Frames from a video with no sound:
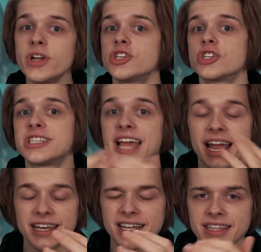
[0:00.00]
which
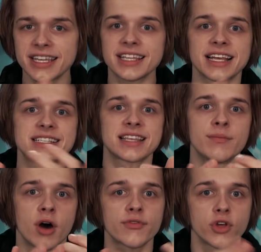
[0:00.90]
technically lets
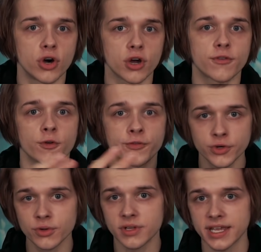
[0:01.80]
them off the hook for
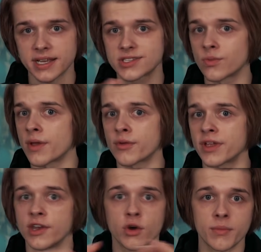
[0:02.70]
fuel leaks, whether
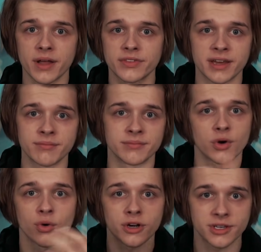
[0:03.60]
they knew about them
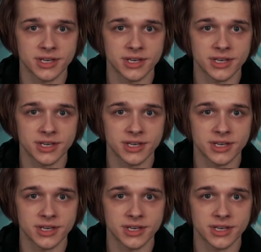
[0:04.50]
or